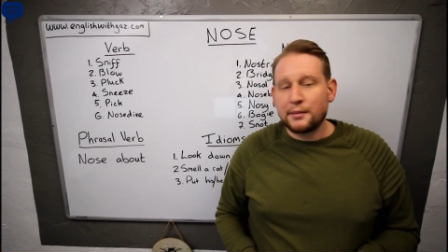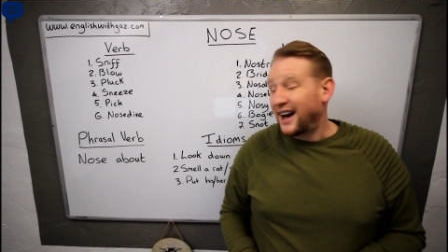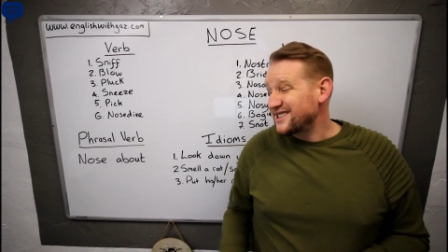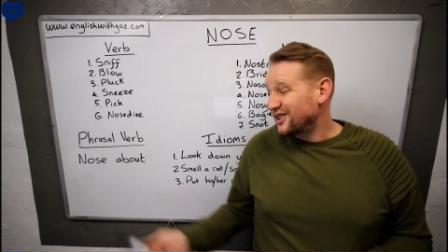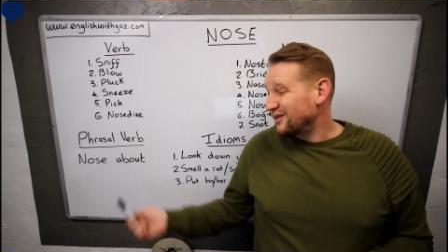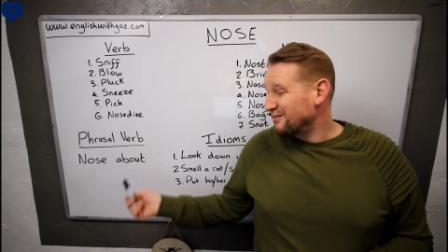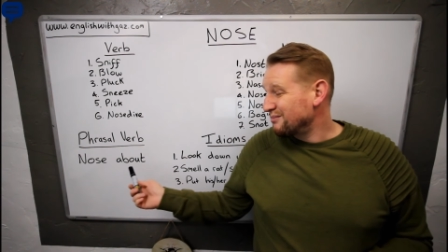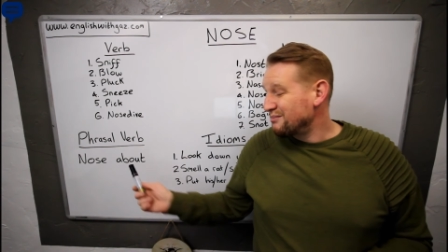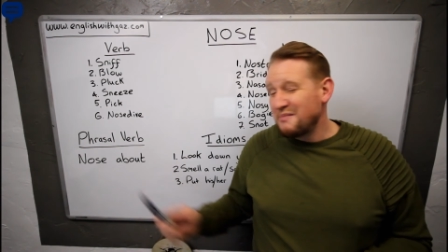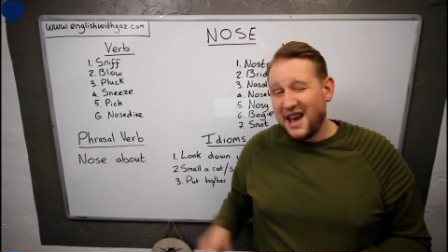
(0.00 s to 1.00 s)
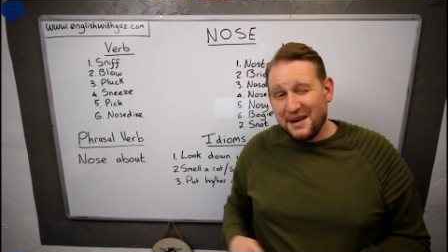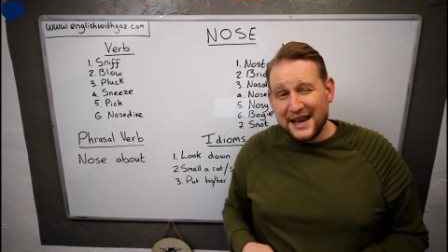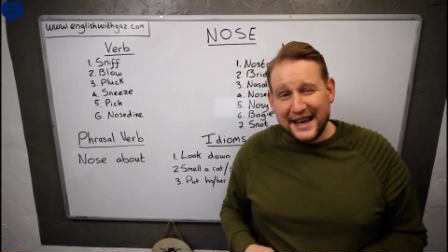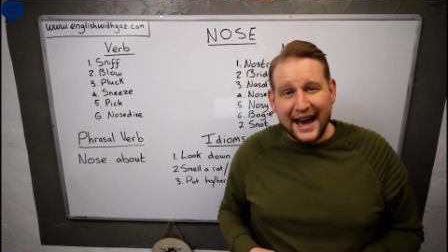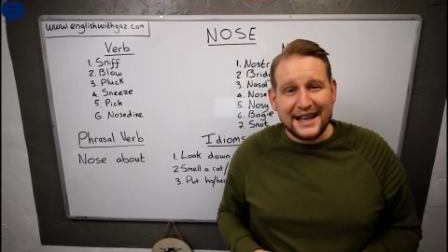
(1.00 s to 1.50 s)
as you can maybe
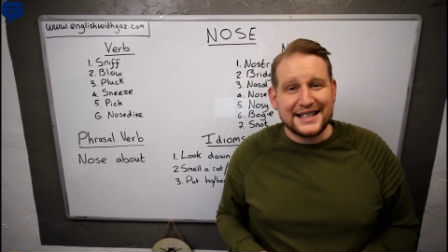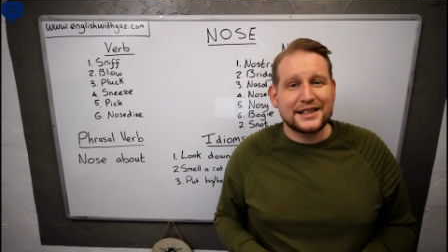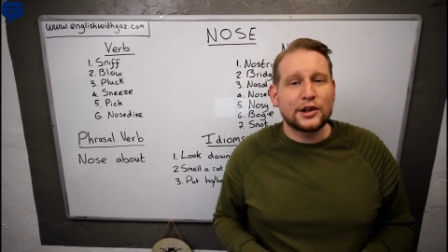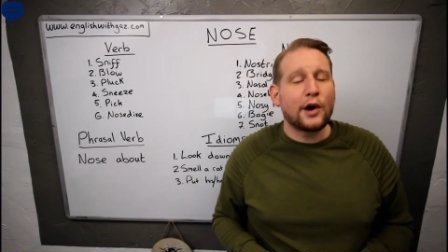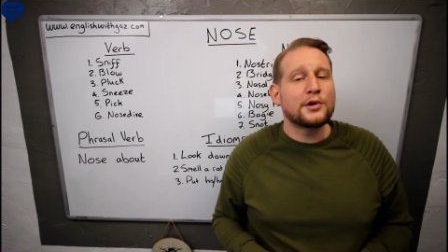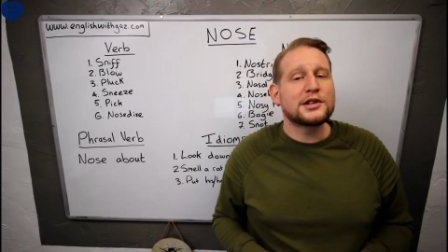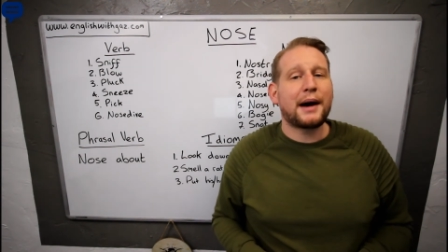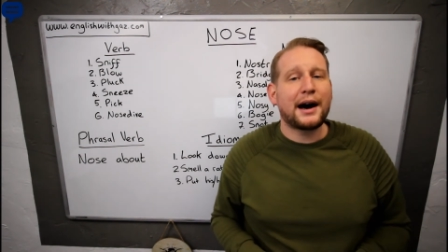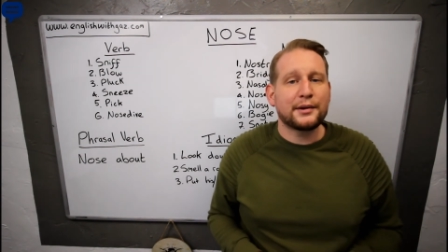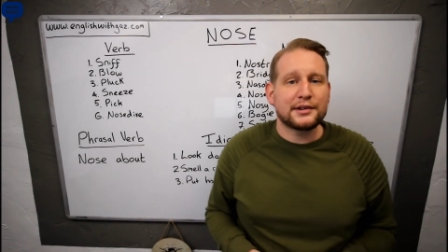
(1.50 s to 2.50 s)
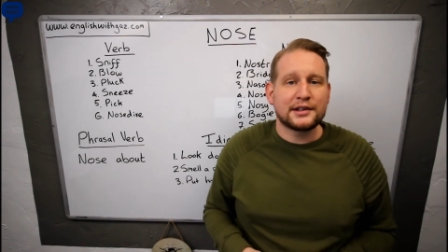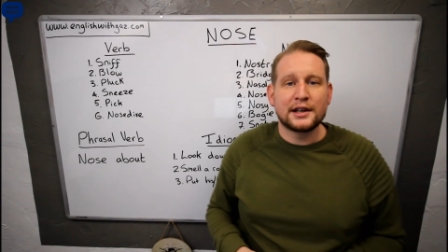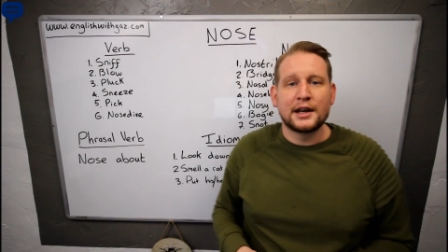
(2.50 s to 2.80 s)
guess, nose about